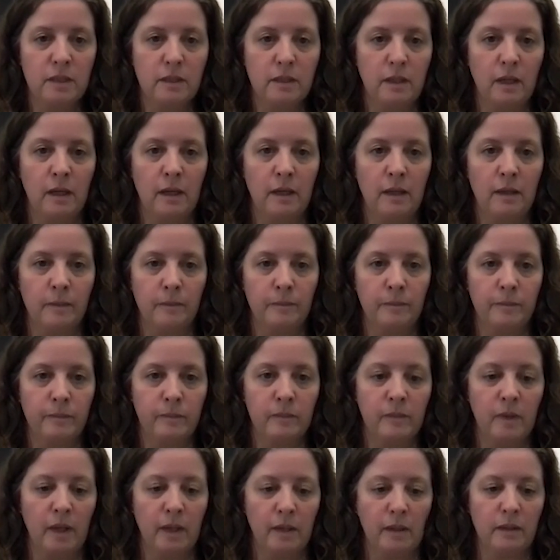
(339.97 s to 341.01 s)

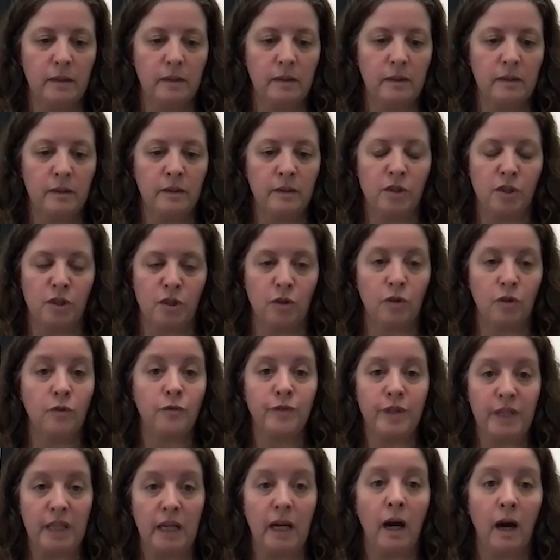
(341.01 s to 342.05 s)
that serve
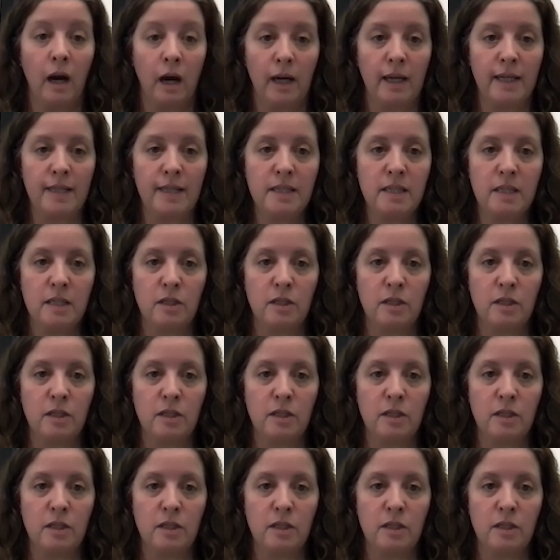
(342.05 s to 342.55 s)
the eyes.